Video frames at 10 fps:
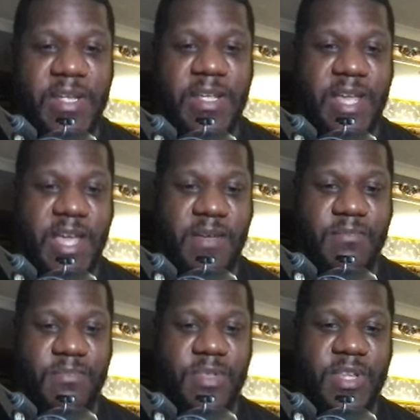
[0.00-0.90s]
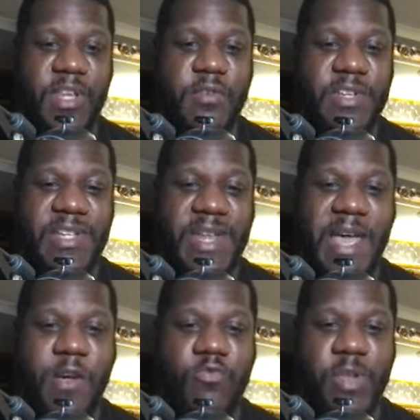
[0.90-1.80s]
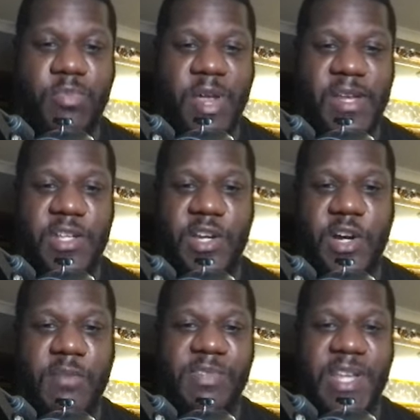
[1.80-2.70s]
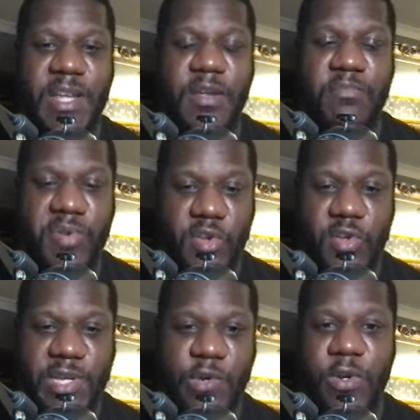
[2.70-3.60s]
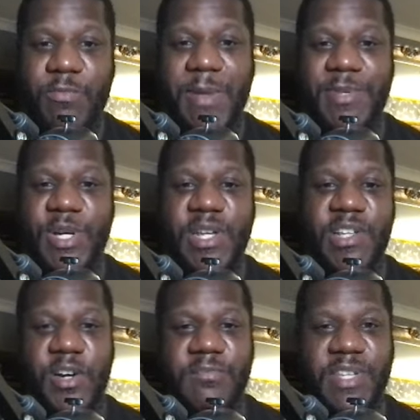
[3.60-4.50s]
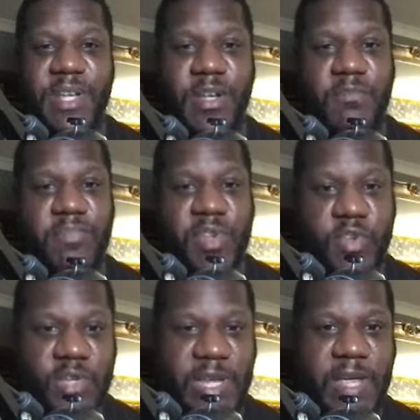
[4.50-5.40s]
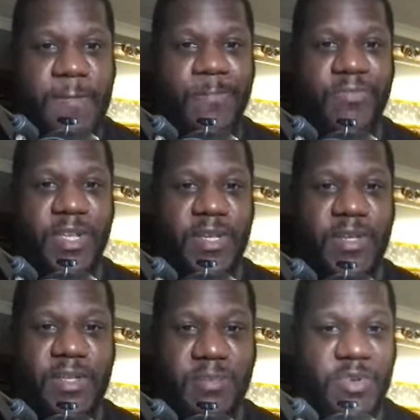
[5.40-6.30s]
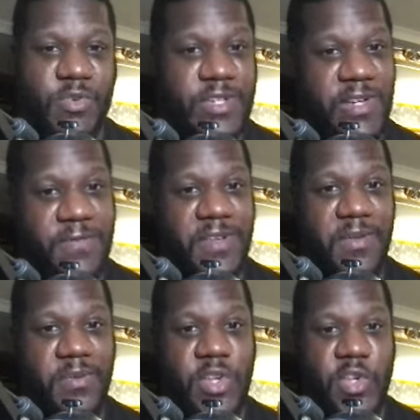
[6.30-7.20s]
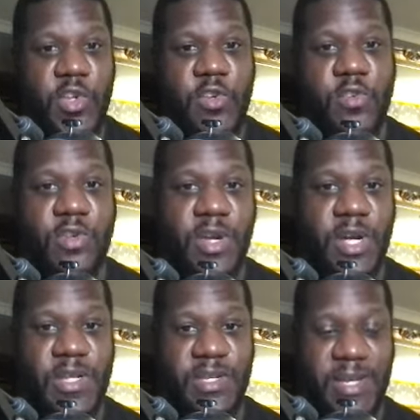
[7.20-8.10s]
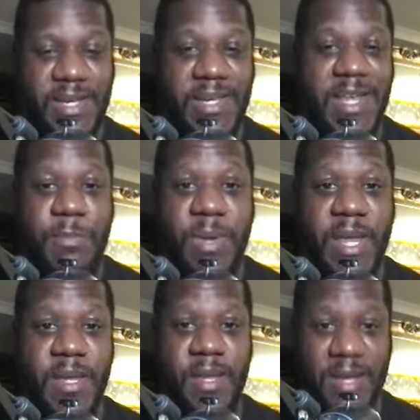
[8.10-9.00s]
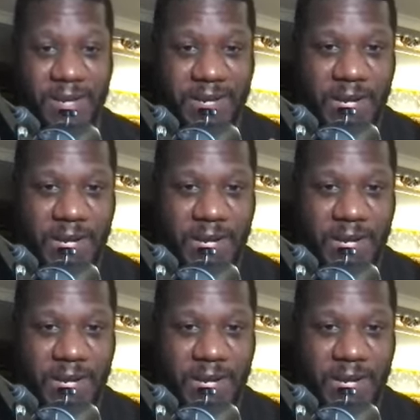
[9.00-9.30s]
It's now rebranded to OpSec Computer, or their website is OpSec Computer. They're building something huge, guys, in DePIN, in